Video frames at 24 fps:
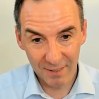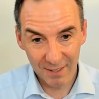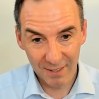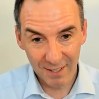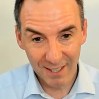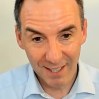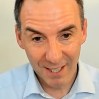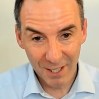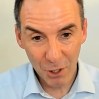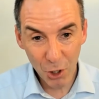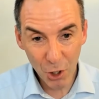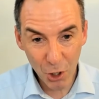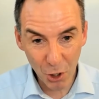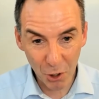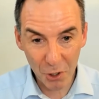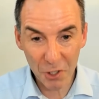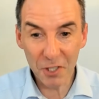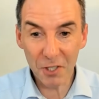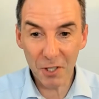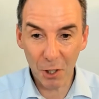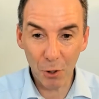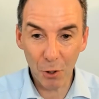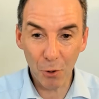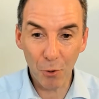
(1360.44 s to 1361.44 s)
just
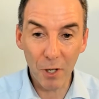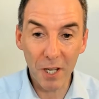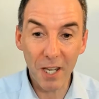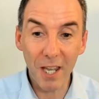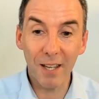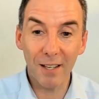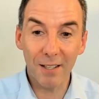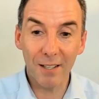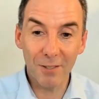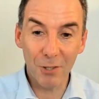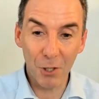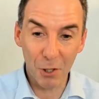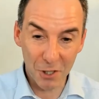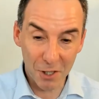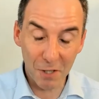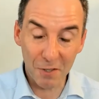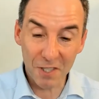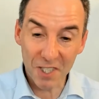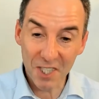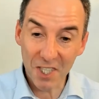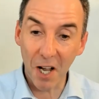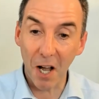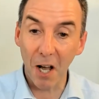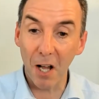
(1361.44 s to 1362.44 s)
to
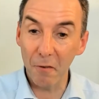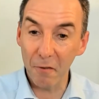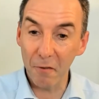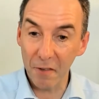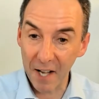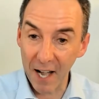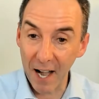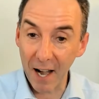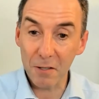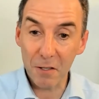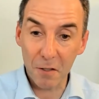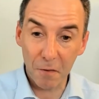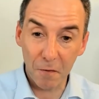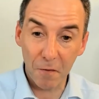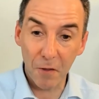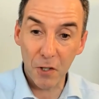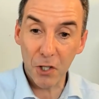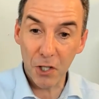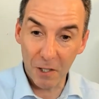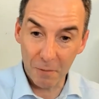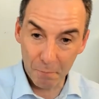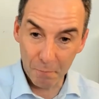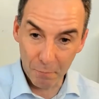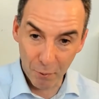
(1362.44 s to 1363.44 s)
solve an
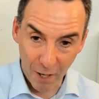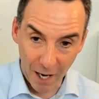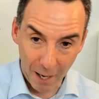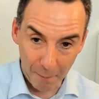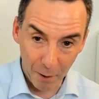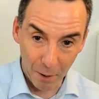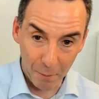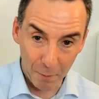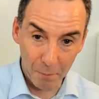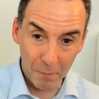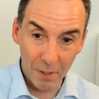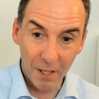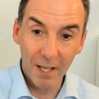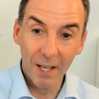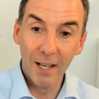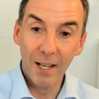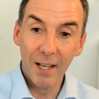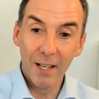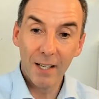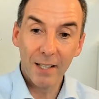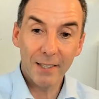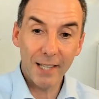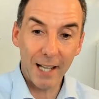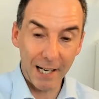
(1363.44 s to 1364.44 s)
artificial problem
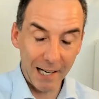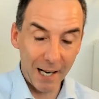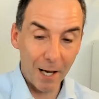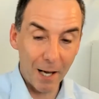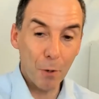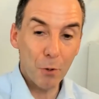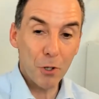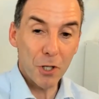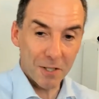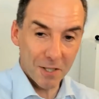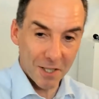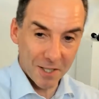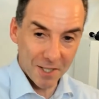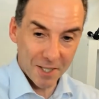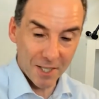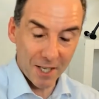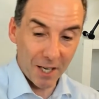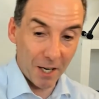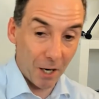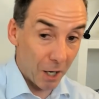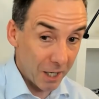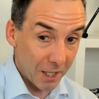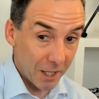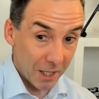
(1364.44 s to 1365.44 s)
that allows you to say,
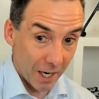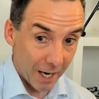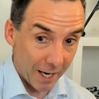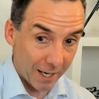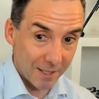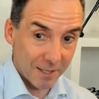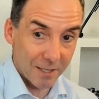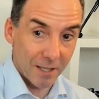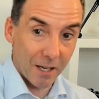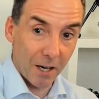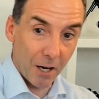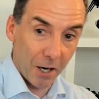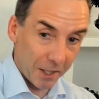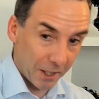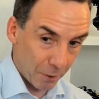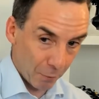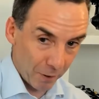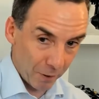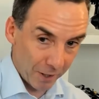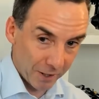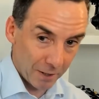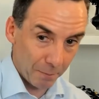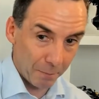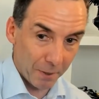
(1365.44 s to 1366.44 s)
I got it, I can
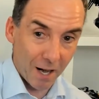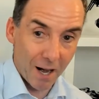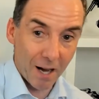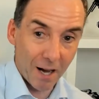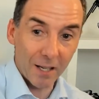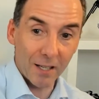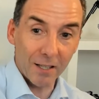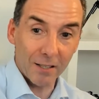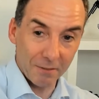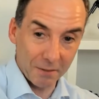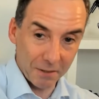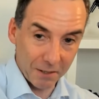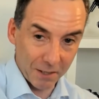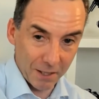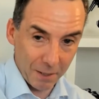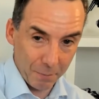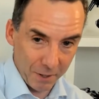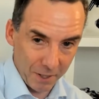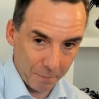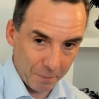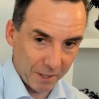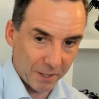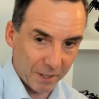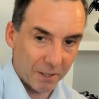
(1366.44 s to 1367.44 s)
write the block, give me
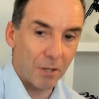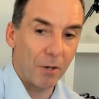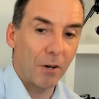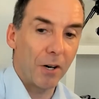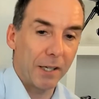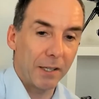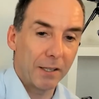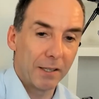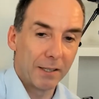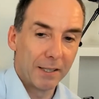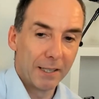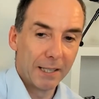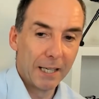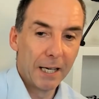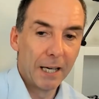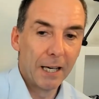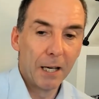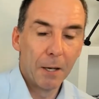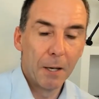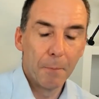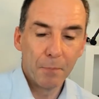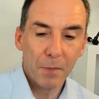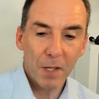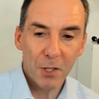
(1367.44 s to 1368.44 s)
the Bitcoin.
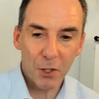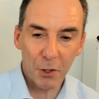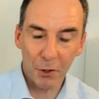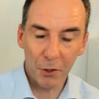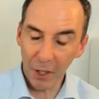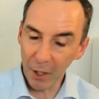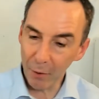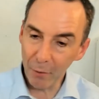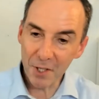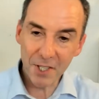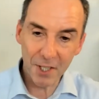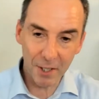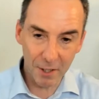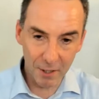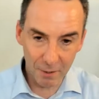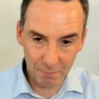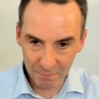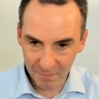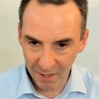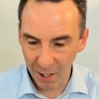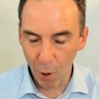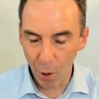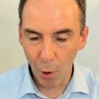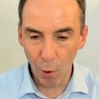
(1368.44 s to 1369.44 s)
So there is a
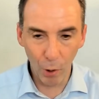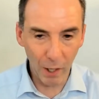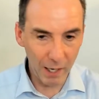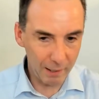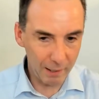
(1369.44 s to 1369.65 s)
whole